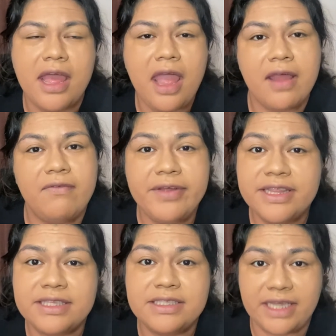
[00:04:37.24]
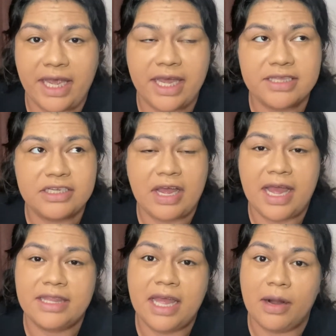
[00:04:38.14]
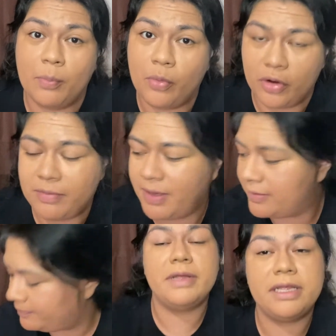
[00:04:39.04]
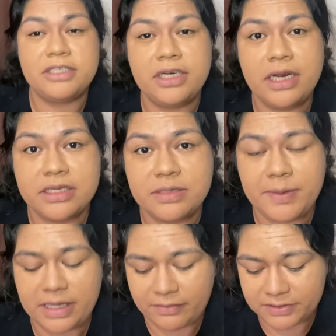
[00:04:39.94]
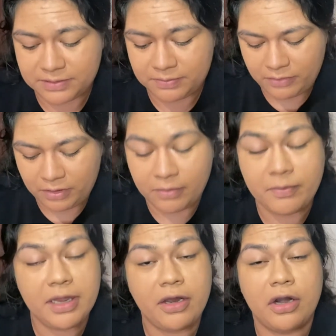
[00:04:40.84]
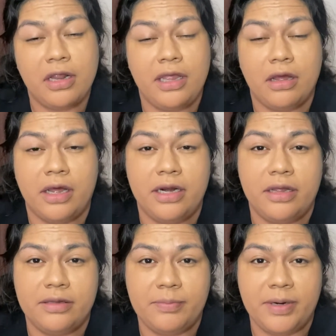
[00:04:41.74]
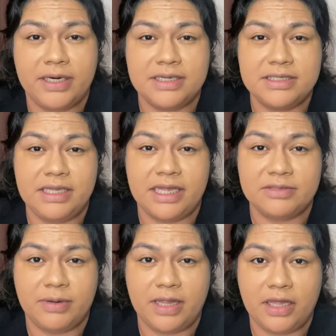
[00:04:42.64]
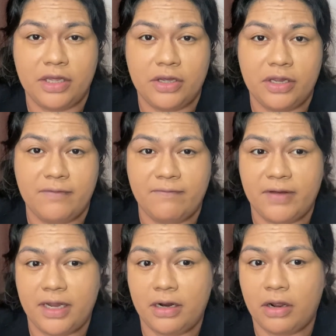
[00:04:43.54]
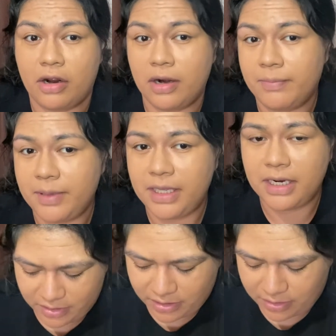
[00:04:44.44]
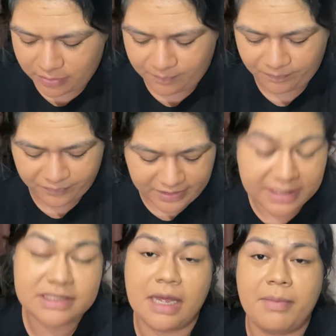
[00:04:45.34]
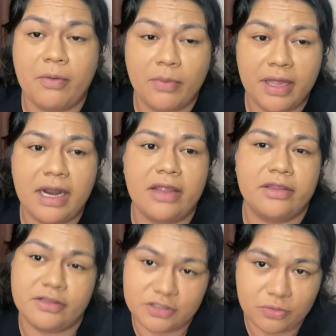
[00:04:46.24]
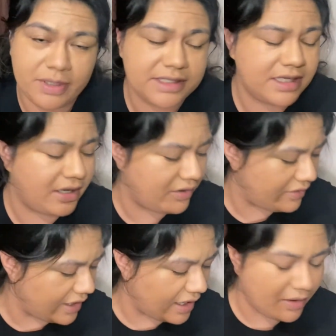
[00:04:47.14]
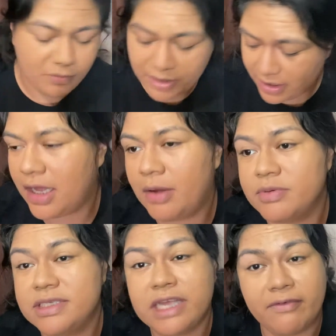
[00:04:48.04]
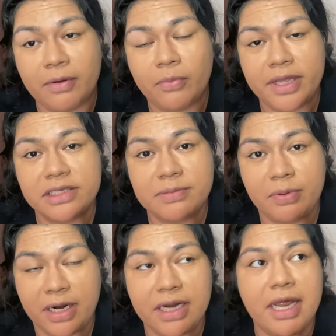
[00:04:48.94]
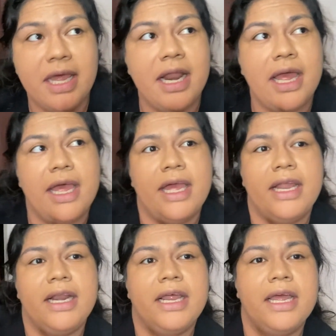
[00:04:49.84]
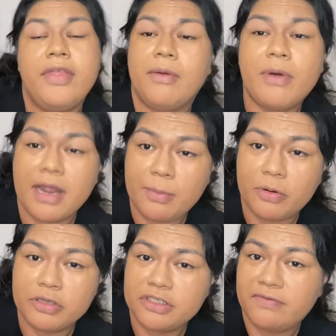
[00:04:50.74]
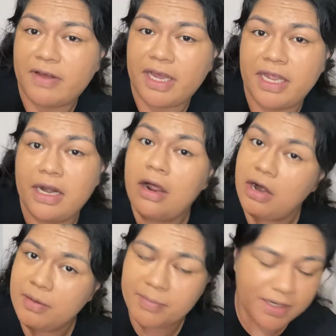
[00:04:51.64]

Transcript: every day until I had that appointment. It turned out to be that was really early on the pregnancy. That's why they couldn't find a heartbeat. The next time I went, the 2 weeks later that I went, I was 7 weeks pregnant and they were able to find a heartbeat.